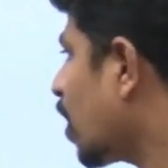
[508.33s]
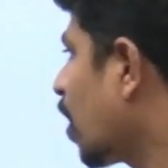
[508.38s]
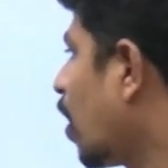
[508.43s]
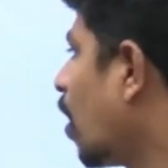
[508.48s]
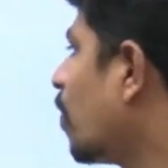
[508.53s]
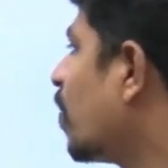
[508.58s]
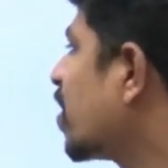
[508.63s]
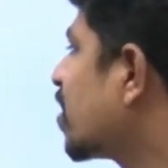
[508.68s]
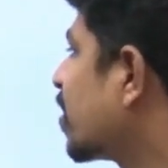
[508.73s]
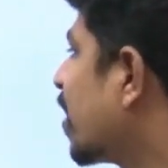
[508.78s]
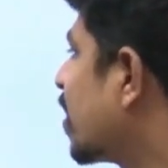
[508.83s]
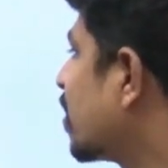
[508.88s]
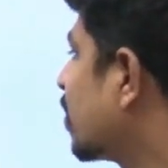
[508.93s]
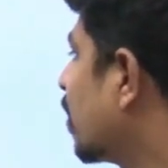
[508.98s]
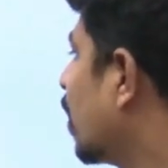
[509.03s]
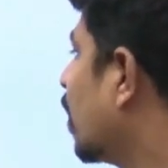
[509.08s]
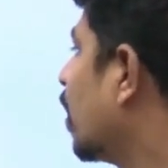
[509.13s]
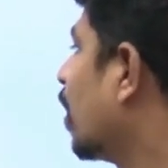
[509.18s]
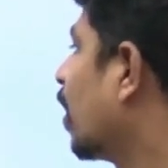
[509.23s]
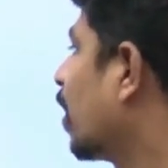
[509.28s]
How much
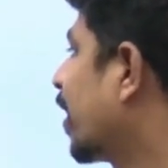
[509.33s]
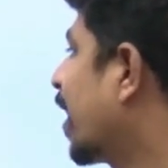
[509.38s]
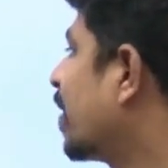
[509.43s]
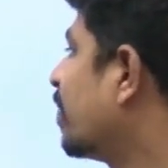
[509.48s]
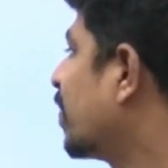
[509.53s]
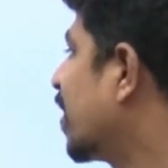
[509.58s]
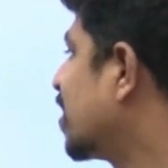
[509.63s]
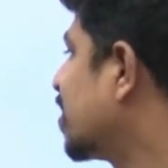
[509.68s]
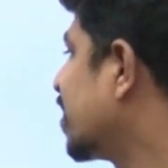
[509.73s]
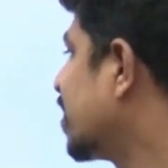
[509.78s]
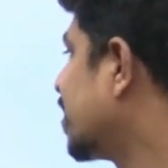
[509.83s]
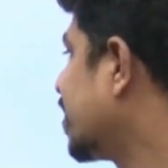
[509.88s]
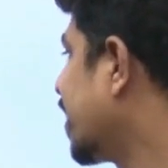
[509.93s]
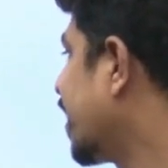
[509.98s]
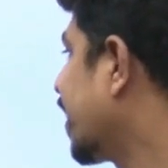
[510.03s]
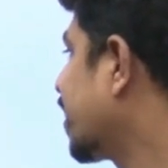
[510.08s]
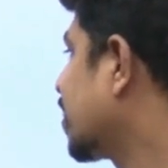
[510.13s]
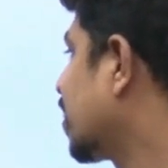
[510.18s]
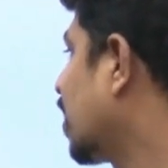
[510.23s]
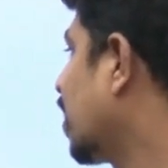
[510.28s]
time does it
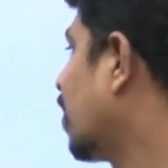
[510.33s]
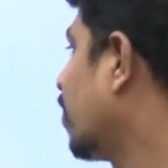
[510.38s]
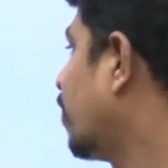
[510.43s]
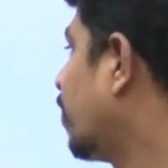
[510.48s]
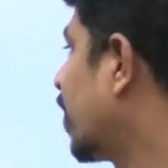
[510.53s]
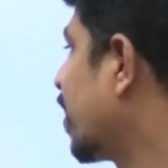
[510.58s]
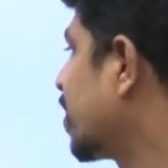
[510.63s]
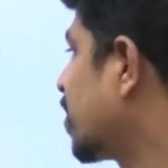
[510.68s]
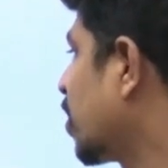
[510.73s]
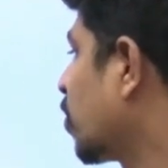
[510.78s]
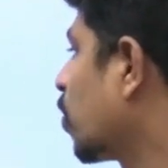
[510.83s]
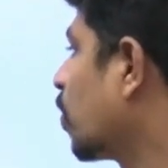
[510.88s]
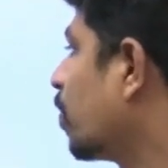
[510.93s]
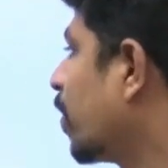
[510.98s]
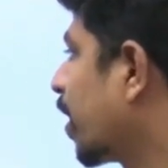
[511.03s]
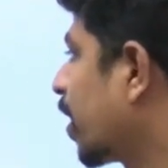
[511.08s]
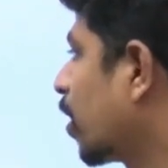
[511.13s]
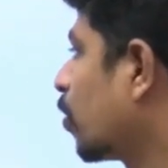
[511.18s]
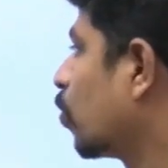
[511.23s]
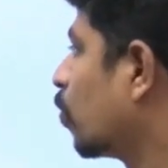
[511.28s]
take for a circuit
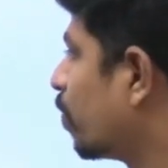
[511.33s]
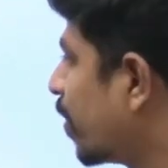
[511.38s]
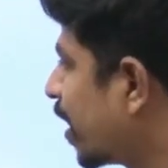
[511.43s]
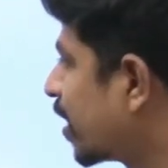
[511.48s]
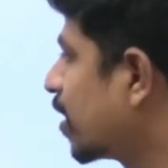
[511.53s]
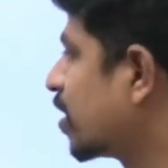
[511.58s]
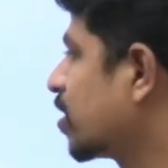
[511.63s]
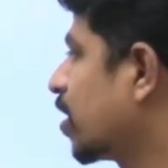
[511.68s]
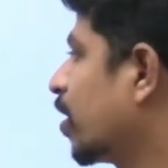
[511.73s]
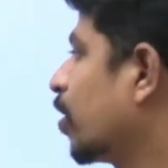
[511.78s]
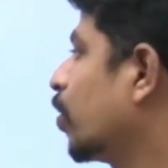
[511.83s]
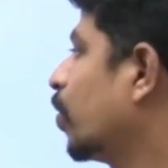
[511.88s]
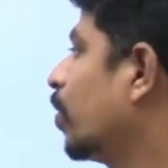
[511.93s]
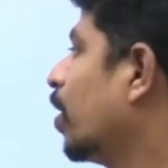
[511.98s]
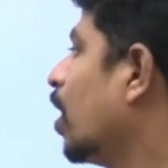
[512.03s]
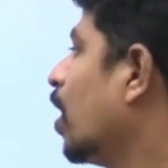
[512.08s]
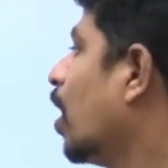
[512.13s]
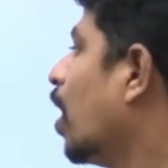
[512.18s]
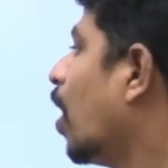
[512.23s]
breaker to break the circuit?